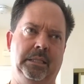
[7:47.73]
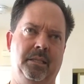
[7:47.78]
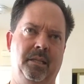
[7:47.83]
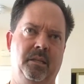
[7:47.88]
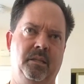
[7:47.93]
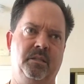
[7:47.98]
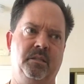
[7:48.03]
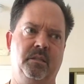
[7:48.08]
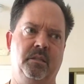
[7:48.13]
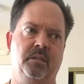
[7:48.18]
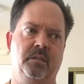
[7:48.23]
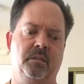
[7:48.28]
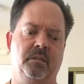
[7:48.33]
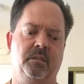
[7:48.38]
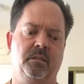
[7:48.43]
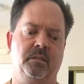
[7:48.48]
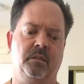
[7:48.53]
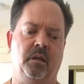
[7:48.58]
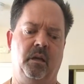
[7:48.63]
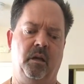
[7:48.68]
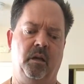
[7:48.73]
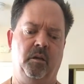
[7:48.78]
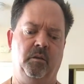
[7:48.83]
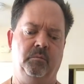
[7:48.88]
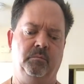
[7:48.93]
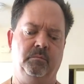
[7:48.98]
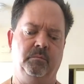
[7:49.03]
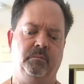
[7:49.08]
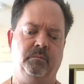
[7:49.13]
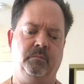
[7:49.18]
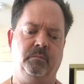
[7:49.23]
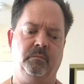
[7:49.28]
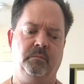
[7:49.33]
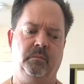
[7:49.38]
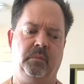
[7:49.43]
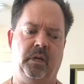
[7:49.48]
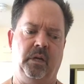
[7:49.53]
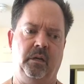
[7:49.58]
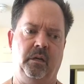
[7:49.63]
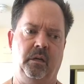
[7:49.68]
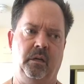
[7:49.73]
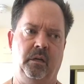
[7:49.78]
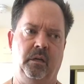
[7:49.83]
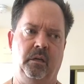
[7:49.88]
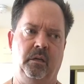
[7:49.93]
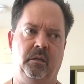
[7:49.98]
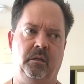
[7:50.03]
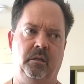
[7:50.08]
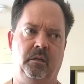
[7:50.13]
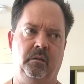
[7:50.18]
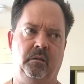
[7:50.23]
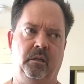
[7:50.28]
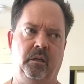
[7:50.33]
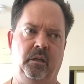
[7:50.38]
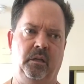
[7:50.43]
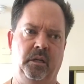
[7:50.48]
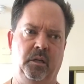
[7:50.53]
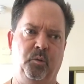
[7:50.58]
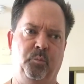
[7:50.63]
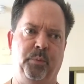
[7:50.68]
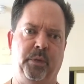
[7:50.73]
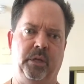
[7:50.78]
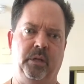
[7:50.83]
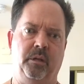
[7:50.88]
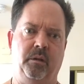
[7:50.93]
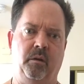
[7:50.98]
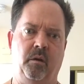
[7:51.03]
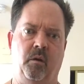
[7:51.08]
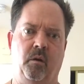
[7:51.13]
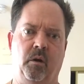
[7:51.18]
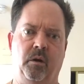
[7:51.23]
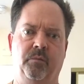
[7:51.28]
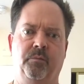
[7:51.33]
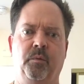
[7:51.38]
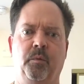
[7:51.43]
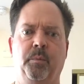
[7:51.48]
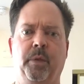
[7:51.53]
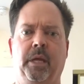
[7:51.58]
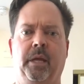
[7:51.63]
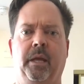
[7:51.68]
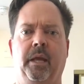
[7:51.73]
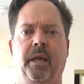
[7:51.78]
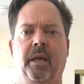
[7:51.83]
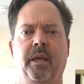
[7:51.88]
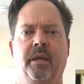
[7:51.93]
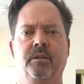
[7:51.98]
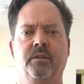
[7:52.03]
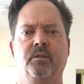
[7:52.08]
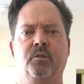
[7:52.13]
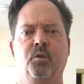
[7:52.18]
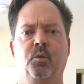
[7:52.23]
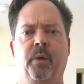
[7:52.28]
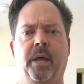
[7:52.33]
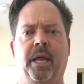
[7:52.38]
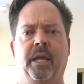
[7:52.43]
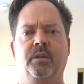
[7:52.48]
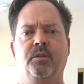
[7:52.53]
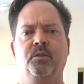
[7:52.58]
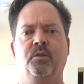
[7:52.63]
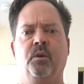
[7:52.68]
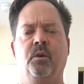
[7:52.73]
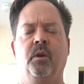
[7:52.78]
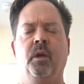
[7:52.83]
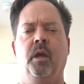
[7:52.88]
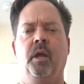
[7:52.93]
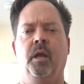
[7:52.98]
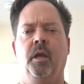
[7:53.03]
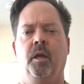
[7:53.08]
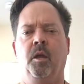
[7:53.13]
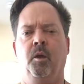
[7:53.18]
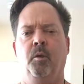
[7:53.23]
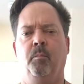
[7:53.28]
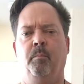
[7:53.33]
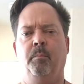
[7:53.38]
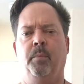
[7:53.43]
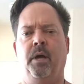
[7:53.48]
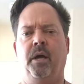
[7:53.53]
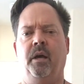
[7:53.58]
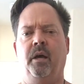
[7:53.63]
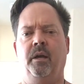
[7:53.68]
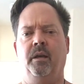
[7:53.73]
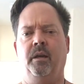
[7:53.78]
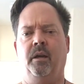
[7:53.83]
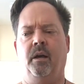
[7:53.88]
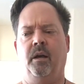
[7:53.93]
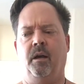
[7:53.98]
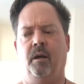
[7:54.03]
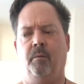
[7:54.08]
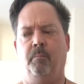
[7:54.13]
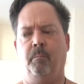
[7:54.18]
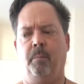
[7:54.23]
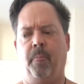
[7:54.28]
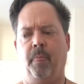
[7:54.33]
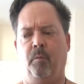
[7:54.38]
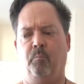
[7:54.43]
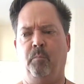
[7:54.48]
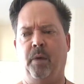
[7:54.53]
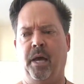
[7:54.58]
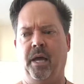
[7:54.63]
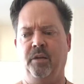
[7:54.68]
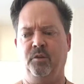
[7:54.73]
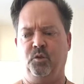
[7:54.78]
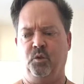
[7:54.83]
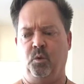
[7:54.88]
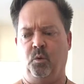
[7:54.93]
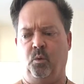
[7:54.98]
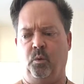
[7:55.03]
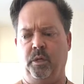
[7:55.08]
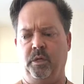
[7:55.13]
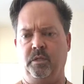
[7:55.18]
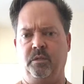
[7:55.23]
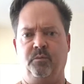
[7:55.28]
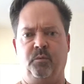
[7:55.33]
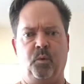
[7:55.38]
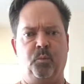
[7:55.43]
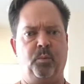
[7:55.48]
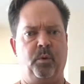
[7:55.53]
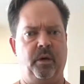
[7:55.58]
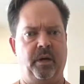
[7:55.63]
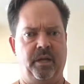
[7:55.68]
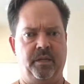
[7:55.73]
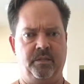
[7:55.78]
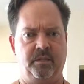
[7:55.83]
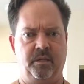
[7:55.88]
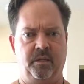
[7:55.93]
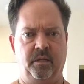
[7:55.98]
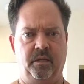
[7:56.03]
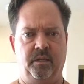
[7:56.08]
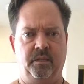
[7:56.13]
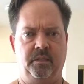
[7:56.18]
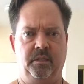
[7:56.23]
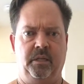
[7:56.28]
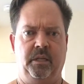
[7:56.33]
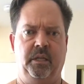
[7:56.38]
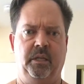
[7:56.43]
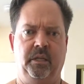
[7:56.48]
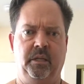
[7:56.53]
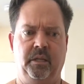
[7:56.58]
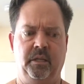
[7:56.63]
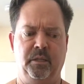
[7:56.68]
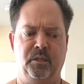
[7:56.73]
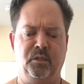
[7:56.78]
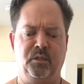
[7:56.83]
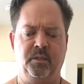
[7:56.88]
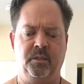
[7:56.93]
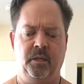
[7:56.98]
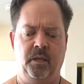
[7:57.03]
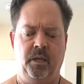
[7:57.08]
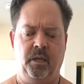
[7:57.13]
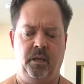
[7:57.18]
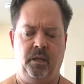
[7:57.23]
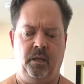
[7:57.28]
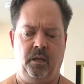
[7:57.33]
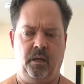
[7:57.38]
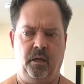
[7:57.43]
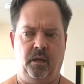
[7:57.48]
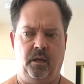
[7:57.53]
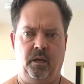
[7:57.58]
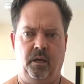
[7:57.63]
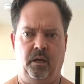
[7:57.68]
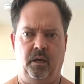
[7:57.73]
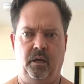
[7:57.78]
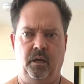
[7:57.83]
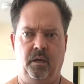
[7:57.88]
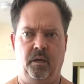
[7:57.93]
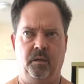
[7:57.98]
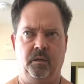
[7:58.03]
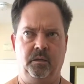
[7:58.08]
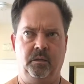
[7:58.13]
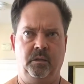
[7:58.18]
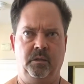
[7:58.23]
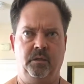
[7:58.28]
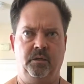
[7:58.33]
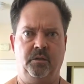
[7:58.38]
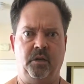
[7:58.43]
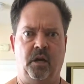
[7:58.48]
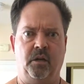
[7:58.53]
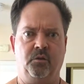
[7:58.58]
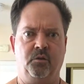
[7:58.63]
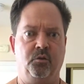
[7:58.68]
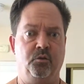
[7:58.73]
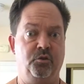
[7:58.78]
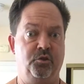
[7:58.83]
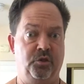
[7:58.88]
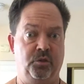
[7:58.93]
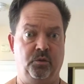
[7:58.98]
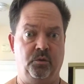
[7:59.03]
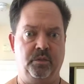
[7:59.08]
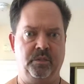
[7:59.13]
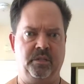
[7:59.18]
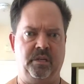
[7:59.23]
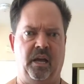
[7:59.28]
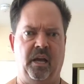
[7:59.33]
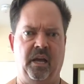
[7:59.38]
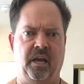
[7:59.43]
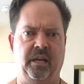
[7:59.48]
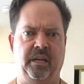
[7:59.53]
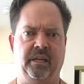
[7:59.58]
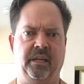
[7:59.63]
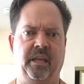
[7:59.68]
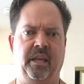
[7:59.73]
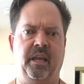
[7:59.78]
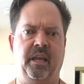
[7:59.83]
this is a little bit hard for me to answer, but my choice for president is Dr. Jill Stein, the